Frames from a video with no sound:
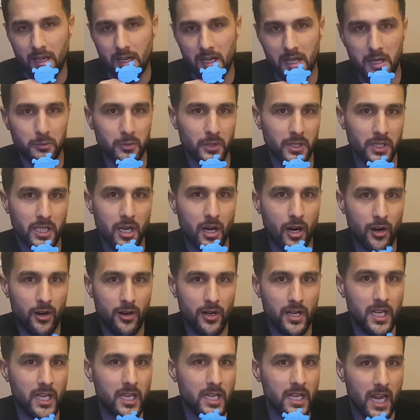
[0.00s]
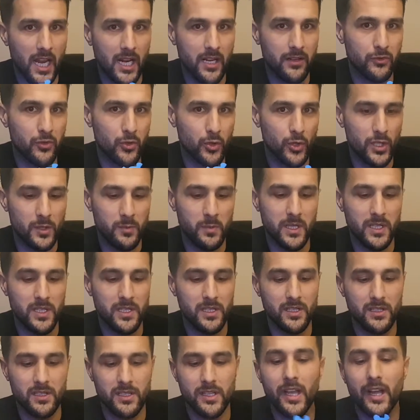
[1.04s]
um, really hardy native tree
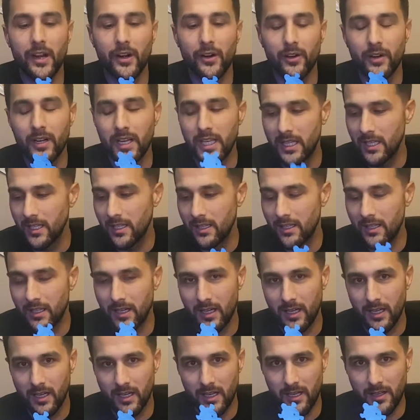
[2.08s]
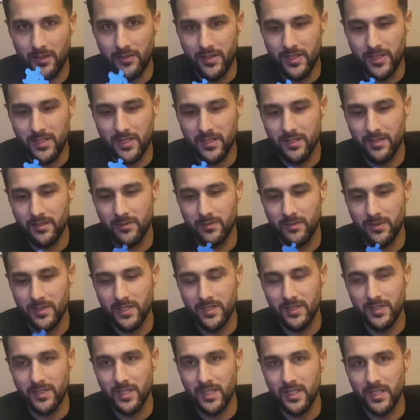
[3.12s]
species that are in uh, this
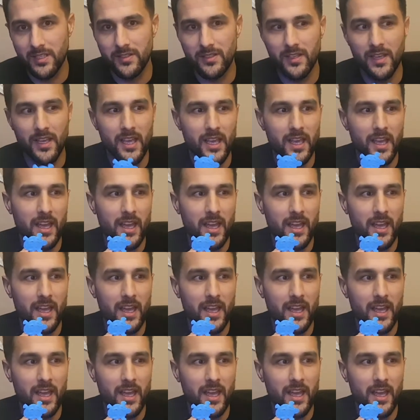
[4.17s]
these seeds.